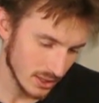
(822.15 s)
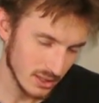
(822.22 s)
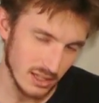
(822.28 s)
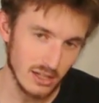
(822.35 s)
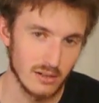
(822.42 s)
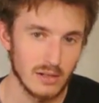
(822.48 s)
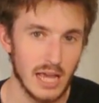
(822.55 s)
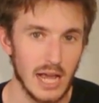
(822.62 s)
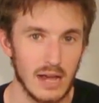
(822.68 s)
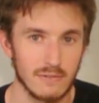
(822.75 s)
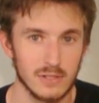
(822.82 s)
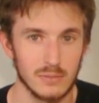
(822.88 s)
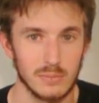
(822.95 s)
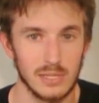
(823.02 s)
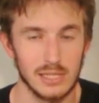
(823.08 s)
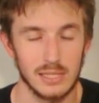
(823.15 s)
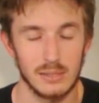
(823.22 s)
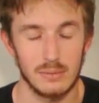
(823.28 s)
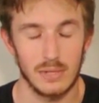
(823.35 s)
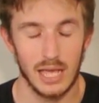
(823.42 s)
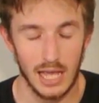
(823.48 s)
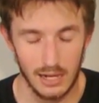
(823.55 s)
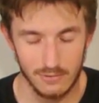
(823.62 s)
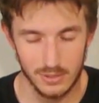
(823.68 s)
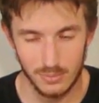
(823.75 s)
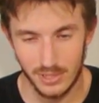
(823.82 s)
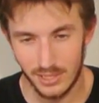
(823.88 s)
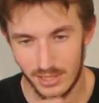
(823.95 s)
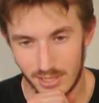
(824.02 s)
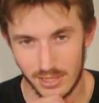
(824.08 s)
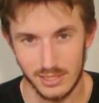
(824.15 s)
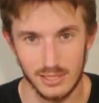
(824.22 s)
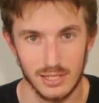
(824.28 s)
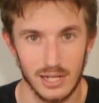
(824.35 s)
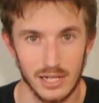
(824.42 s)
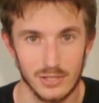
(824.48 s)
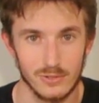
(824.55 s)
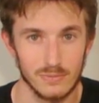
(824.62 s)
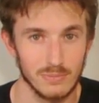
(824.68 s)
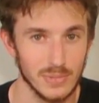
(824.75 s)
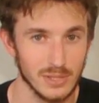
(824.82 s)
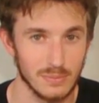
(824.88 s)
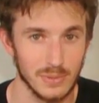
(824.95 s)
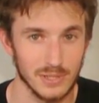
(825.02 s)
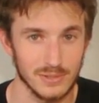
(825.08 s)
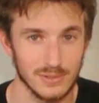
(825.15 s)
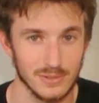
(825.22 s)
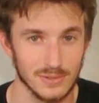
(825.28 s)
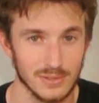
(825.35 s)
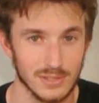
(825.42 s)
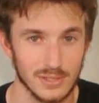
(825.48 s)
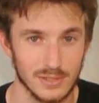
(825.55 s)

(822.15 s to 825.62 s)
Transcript: That would have to be have to be the guys from MythBusters,